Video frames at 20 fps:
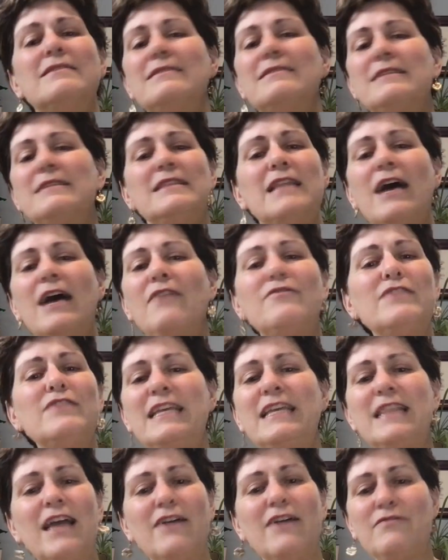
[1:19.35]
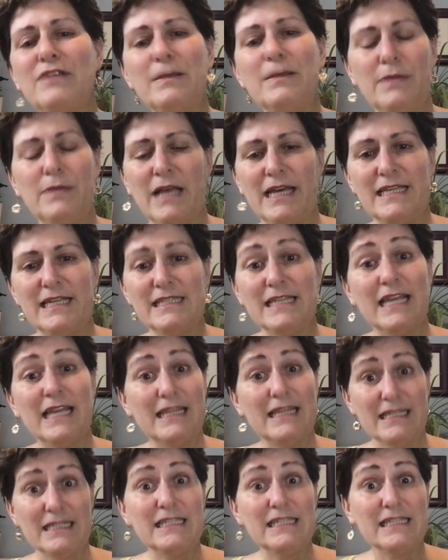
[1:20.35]
lovely place, and
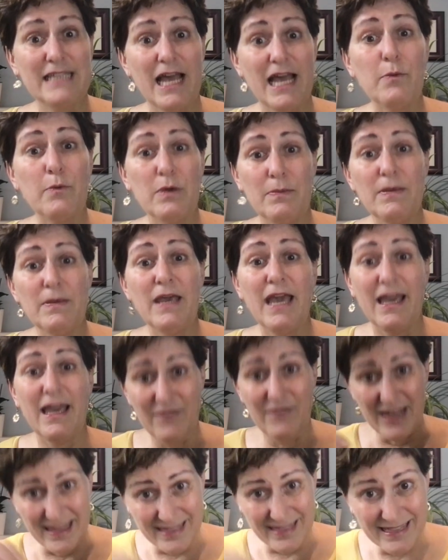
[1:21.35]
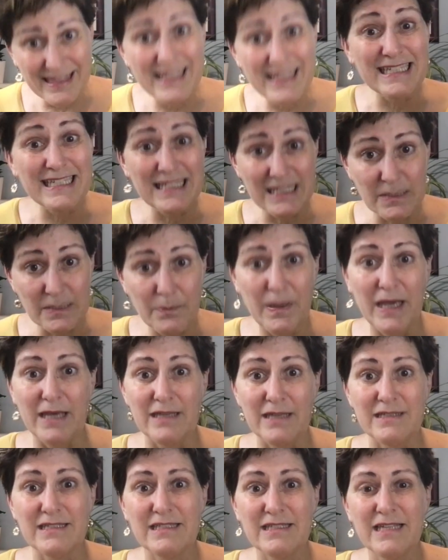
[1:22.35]
this is how we behave in this
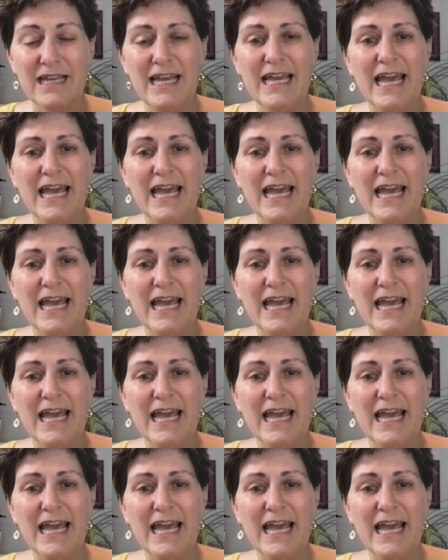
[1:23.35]
space.